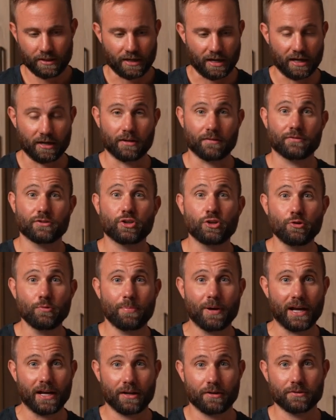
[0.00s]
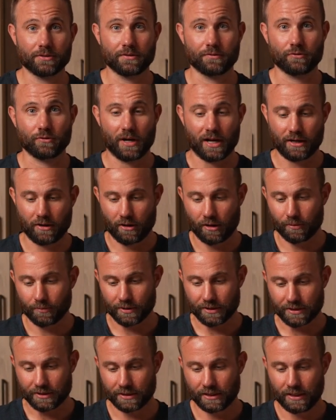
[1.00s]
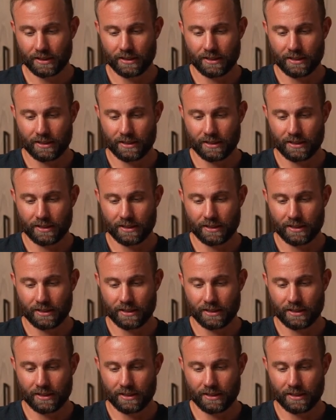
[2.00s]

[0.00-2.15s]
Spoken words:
out of 2 pounds of dry almonds.